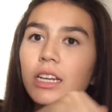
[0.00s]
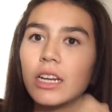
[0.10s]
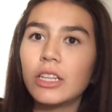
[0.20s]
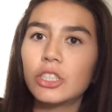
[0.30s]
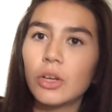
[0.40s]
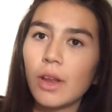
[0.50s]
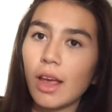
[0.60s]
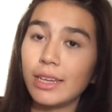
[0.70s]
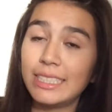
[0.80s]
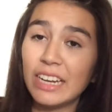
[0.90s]
another show that
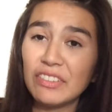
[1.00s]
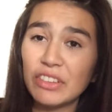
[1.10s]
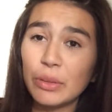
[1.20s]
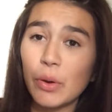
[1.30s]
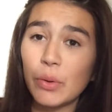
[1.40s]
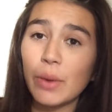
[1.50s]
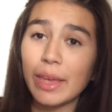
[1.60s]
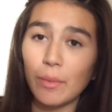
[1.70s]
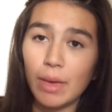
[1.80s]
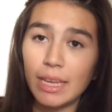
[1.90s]
I definitely want to
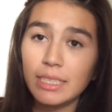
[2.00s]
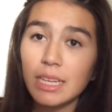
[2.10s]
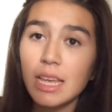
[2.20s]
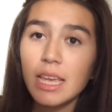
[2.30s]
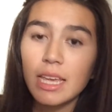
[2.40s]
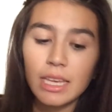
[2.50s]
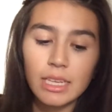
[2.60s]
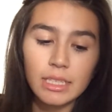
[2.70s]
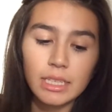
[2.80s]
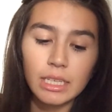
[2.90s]
recommend
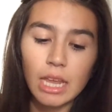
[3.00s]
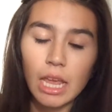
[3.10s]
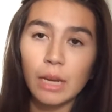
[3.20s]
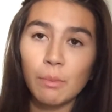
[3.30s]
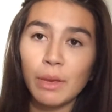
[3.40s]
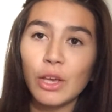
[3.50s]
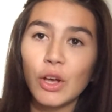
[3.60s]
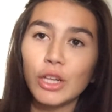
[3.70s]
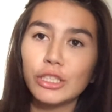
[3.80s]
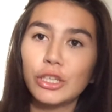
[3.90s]
is an anime
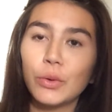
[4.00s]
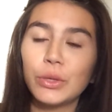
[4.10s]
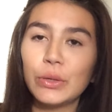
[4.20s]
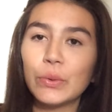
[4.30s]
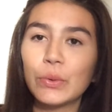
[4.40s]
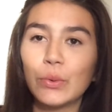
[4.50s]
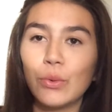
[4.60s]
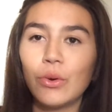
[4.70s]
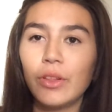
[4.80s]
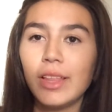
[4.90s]
called Tokyo
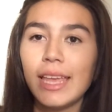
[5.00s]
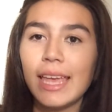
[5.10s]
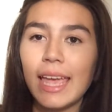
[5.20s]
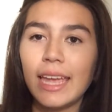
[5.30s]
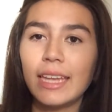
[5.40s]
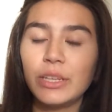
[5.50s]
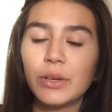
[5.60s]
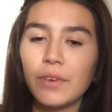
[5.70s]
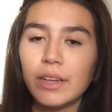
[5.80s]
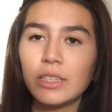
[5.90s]
Ghoul, and you
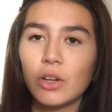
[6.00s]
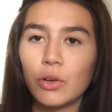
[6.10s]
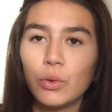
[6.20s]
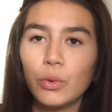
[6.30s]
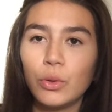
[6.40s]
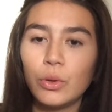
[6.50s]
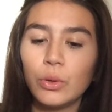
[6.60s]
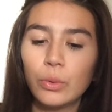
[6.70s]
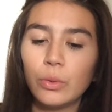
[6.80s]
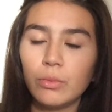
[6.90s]
can find it on
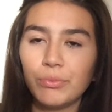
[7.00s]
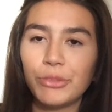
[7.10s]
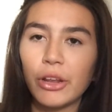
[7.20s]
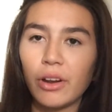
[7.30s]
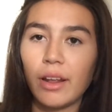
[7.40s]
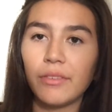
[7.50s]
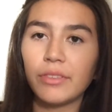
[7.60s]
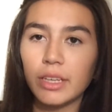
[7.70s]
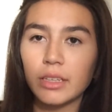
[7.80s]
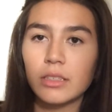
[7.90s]
Hulu, not on
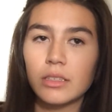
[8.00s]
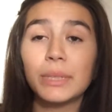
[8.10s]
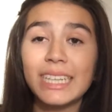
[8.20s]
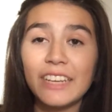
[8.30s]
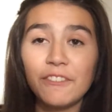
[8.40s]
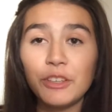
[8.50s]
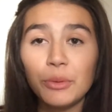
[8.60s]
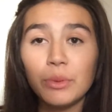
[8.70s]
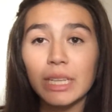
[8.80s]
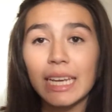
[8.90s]
Netflix. But if
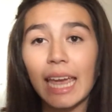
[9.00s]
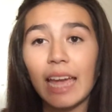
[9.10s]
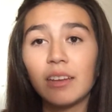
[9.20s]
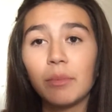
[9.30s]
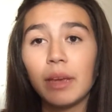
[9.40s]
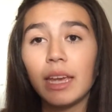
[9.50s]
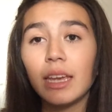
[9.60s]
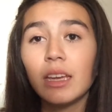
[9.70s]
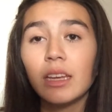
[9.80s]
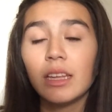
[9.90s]
you like
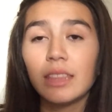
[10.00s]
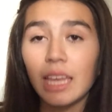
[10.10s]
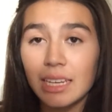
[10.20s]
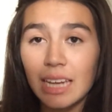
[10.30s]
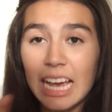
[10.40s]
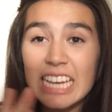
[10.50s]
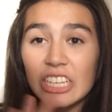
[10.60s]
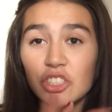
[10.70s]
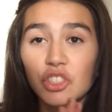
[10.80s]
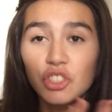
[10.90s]
anime, then
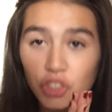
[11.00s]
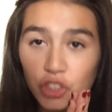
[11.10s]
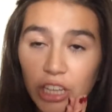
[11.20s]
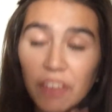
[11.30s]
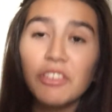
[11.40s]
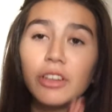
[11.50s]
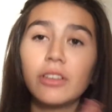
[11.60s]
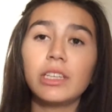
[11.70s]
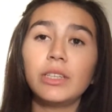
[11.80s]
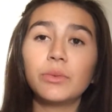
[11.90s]
I
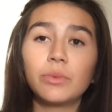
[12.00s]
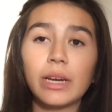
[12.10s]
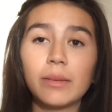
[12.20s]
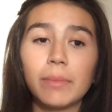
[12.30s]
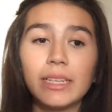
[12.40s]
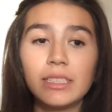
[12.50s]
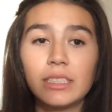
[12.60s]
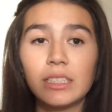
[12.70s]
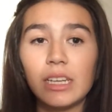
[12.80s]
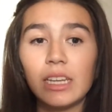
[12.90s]
definitely
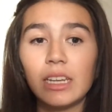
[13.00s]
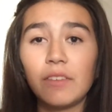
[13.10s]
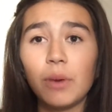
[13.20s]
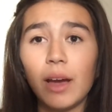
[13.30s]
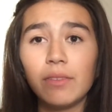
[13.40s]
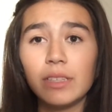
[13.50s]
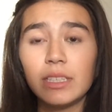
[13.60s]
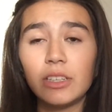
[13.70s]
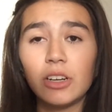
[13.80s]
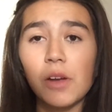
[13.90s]
recommend it if you haven't
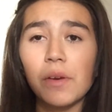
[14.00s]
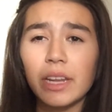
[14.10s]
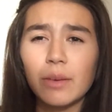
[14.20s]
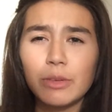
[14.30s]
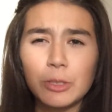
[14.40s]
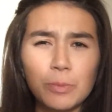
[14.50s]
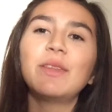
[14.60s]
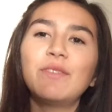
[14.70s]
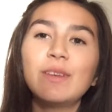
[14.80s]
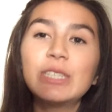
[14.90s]
seen it already.
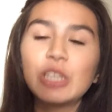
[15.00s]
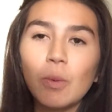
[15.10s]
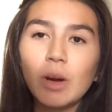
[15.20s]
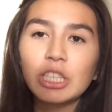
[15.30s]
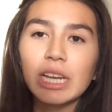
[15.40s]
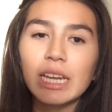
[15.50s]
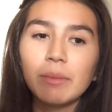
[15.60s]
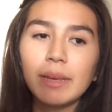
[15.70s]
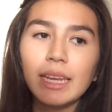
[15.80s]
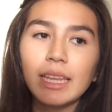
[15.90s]
If you don't watch
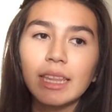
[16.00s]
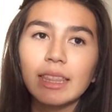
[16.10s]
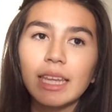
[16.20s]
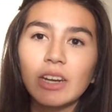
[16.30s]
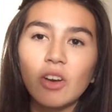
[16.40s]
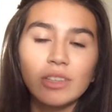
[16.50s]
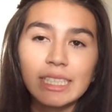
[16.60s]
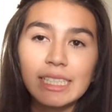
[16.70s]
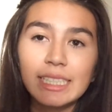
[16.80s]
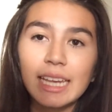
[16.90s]
anime, then all
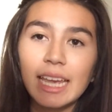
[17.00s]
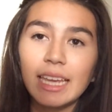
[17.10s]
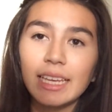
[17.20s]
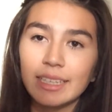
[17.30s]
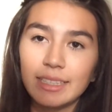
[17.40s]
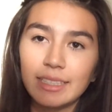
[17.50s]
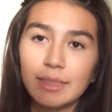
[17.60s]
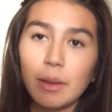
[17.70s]
I can say is,